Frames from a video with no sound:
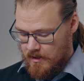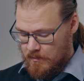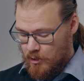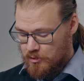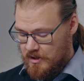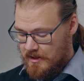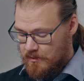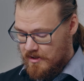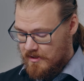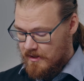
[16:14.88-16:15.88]
most
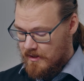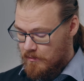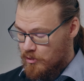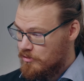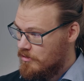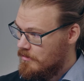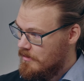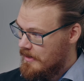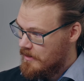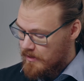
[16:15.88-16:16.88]
interesting, the most
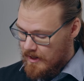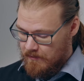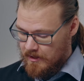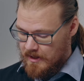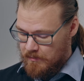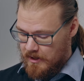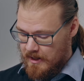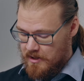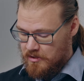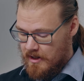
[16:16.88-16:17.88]
like relevant
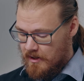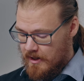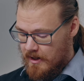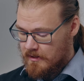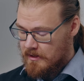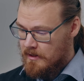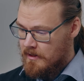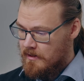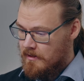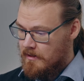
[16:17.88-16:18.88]
application area
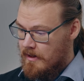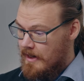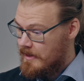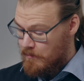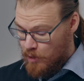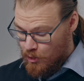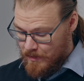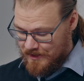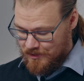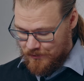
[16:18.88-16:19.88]
at the
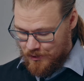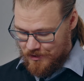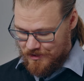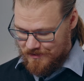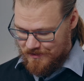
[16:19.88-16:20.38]
moment, of course.